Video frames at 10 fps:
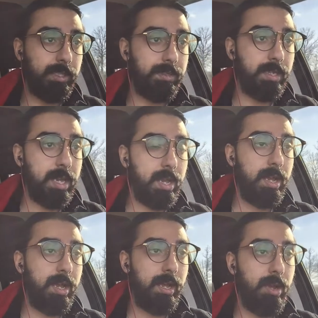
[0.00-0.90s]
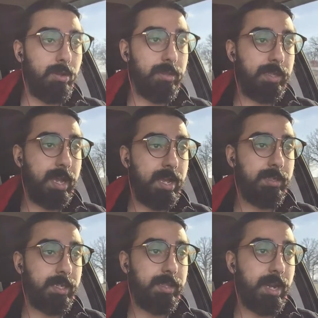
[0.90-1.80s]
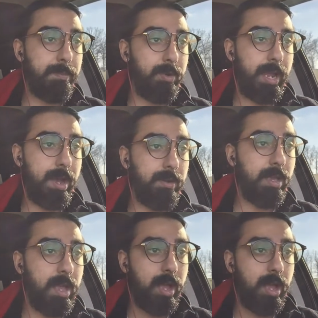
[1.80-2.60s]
of the content that I put out.